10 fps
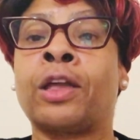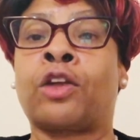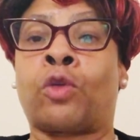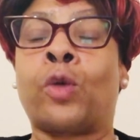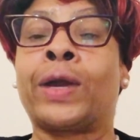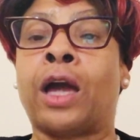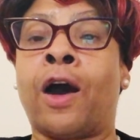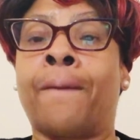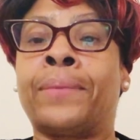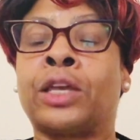Growing
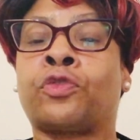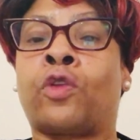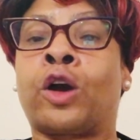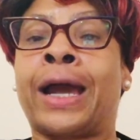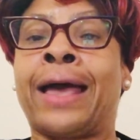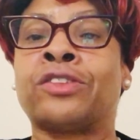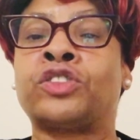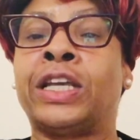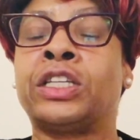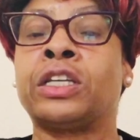up, as far as
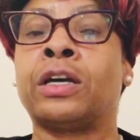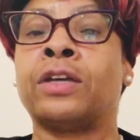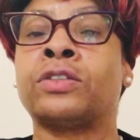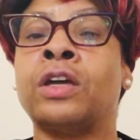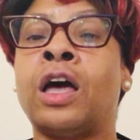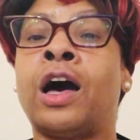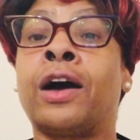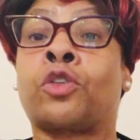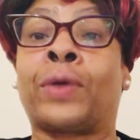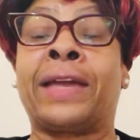teaching us
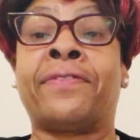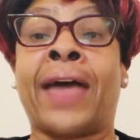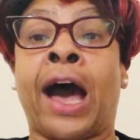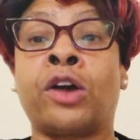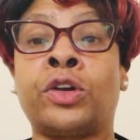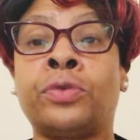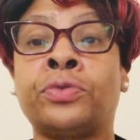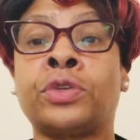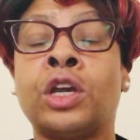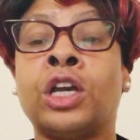great
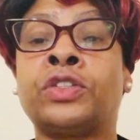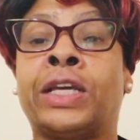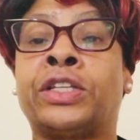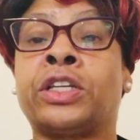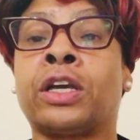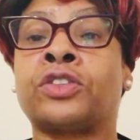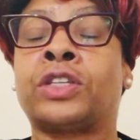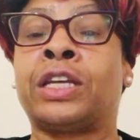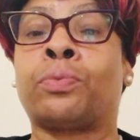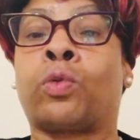values, teaching us
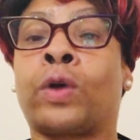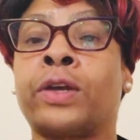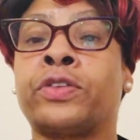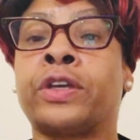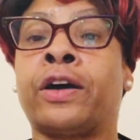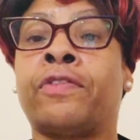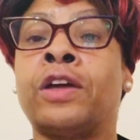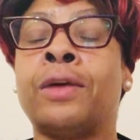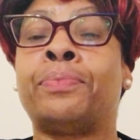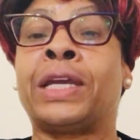the importance of
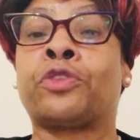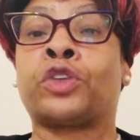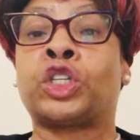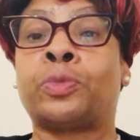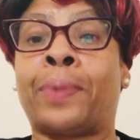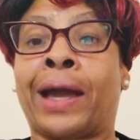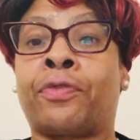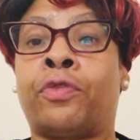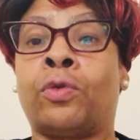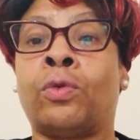being
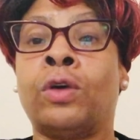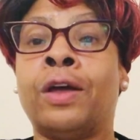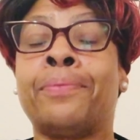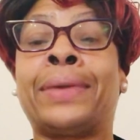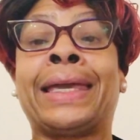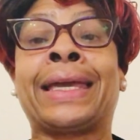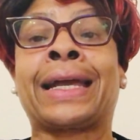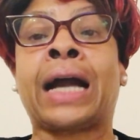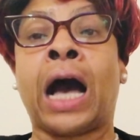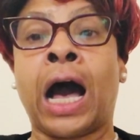respectful, being
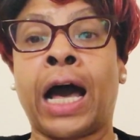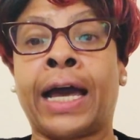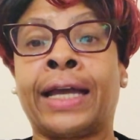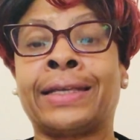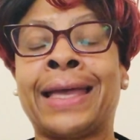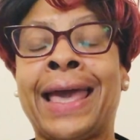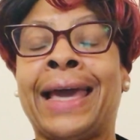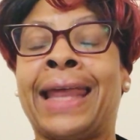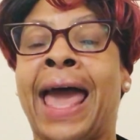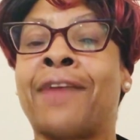kind,
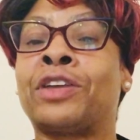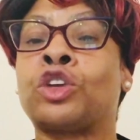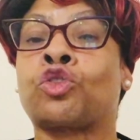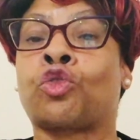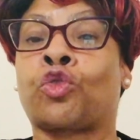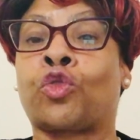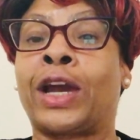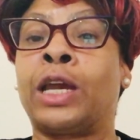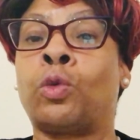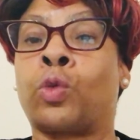and having
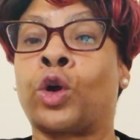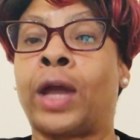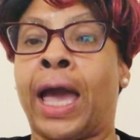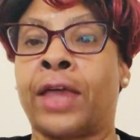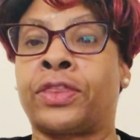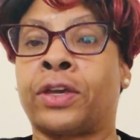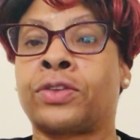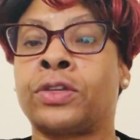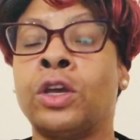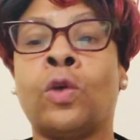great work
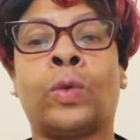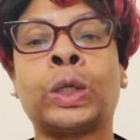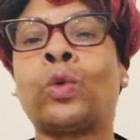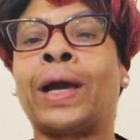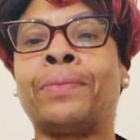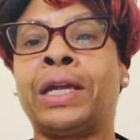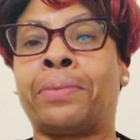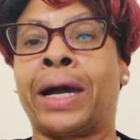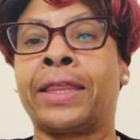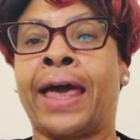ethics. What do I mean
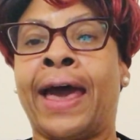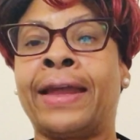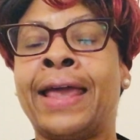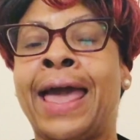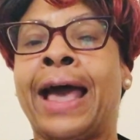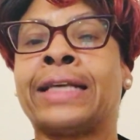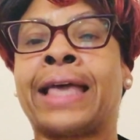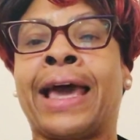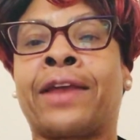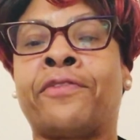by that?
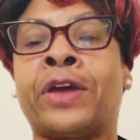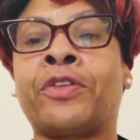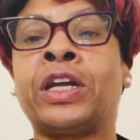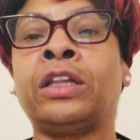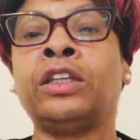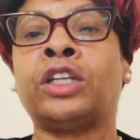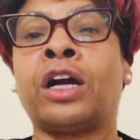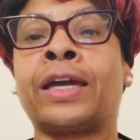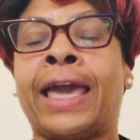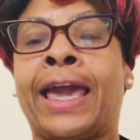At a very
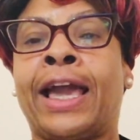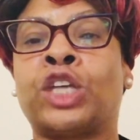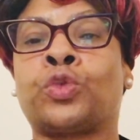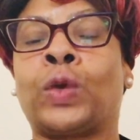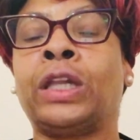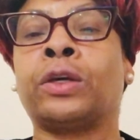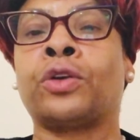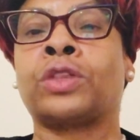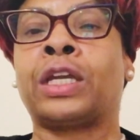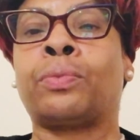young age, we
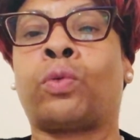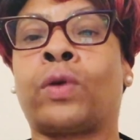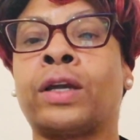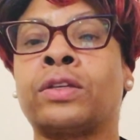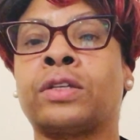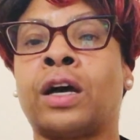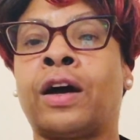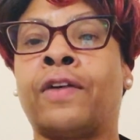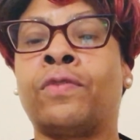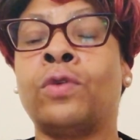learned the importance
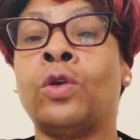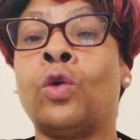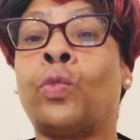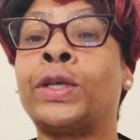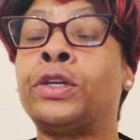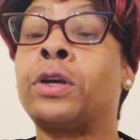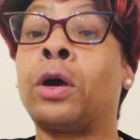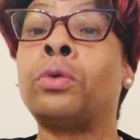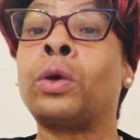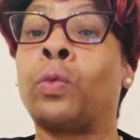of when you
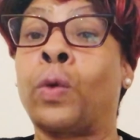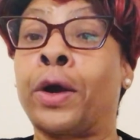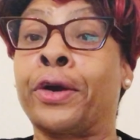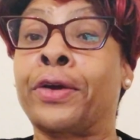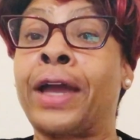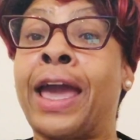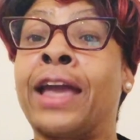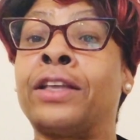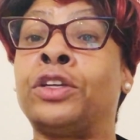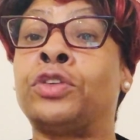go to work
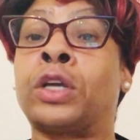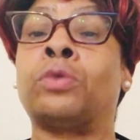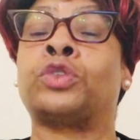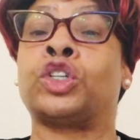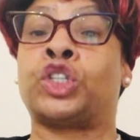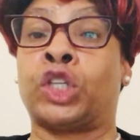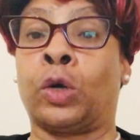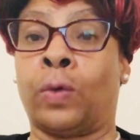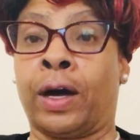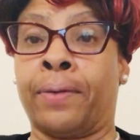and you don't just
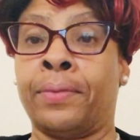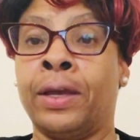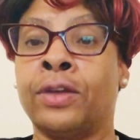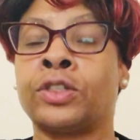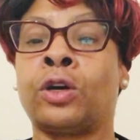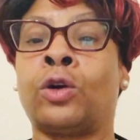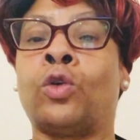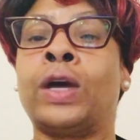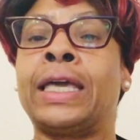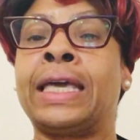show up.
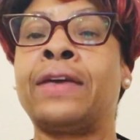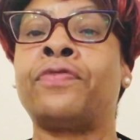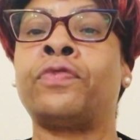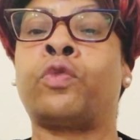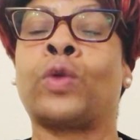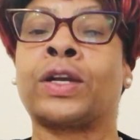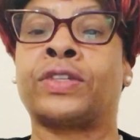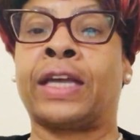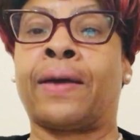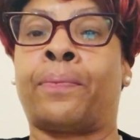So if, for
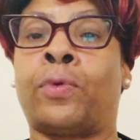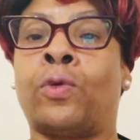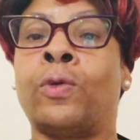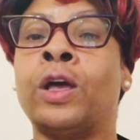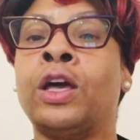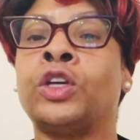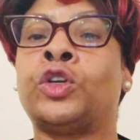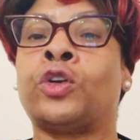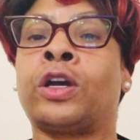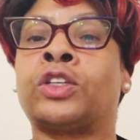example, your